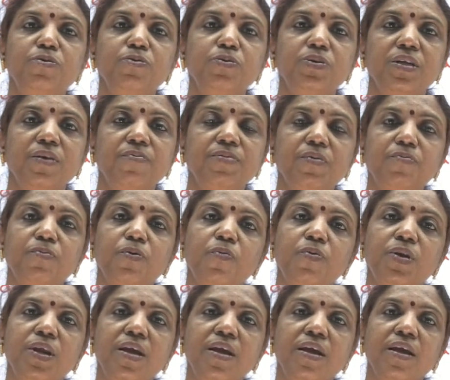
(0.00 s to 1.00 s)
suture of the
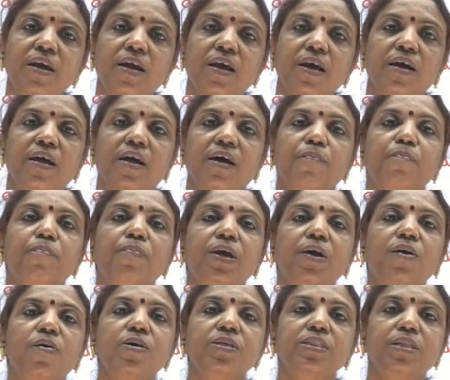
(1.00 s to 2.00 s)
ovary
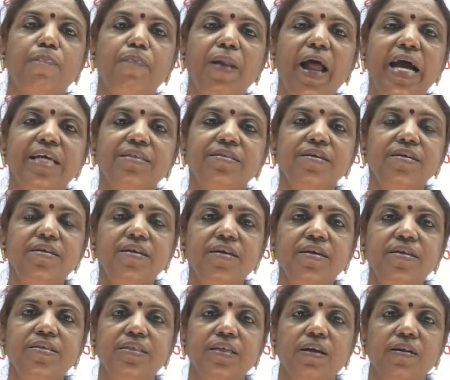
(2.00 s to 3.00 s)
because the placenta
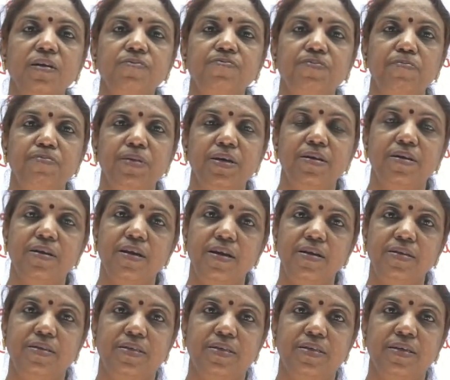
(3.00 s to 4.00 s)
is developed from the
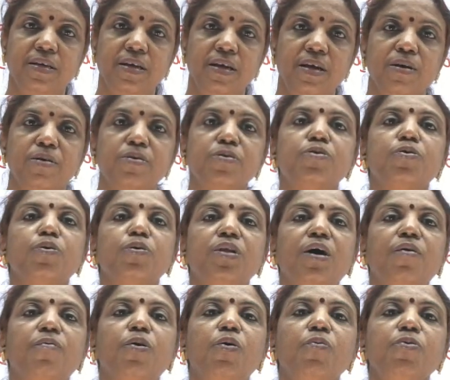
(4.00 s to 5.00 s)
ridge. So
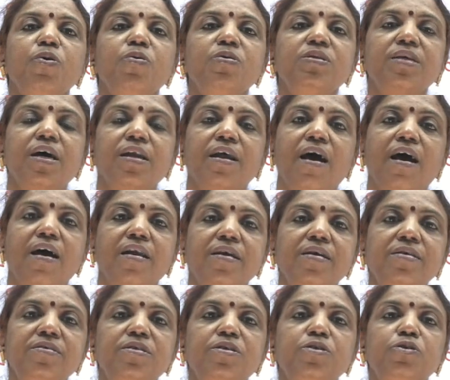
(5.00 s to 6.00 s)
the ovules are
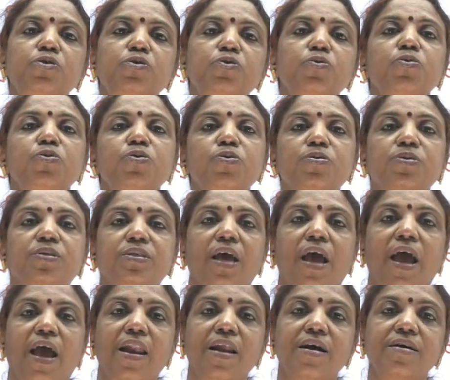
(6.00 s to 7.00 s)
arranged in 2 rows
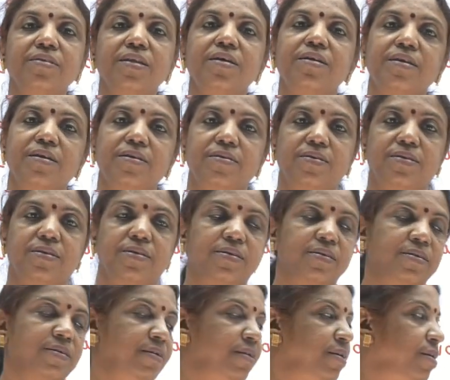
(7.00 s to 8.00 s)
along the ridge.